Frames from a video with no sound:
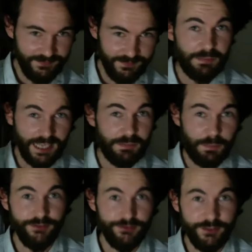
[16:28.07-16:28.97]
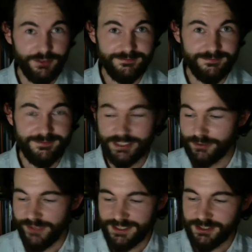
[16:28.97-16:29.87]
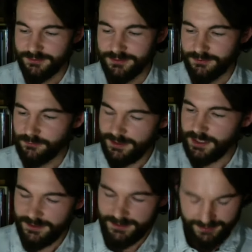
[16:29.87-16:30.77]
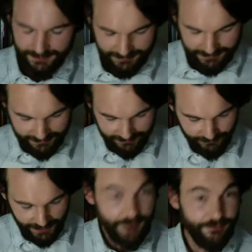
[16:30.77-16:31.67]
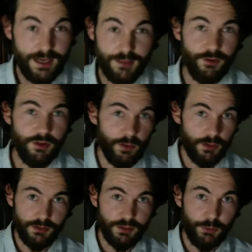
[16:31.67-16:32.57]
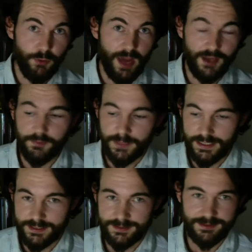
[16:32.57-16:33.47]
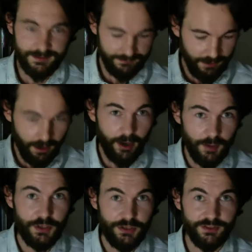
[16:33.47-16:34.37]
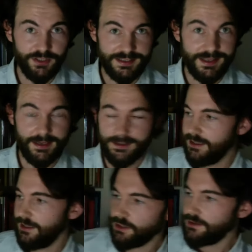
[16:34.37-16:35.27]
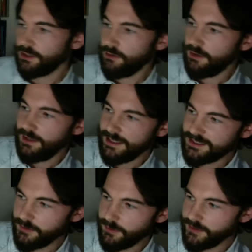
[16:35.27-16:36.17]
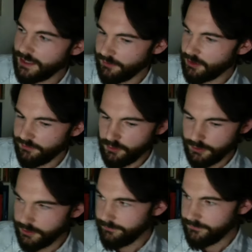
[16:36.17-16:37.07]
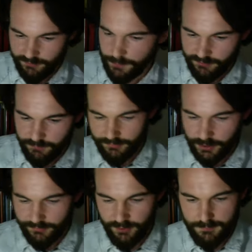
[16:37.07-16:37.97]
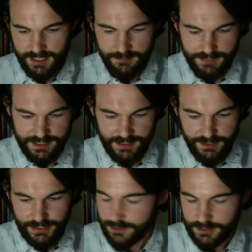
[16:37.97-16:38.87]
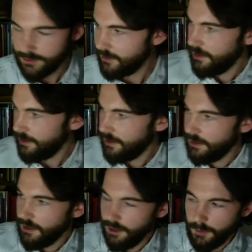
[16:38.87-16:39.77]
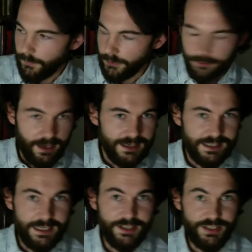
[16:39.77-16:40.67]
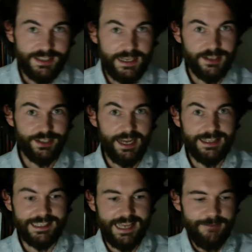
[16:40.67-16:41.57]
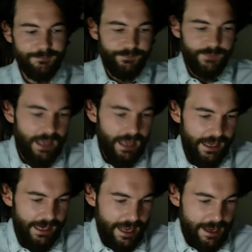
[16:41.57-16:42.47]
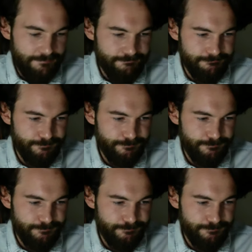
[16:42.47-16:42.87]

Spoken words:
that's beautiful. You know, that's just halfway through the book, two random pages. How beautiful is that? So it's something that I'm looking forward to, something I've put off for a million bazillion years. Procrastination station, let's say. And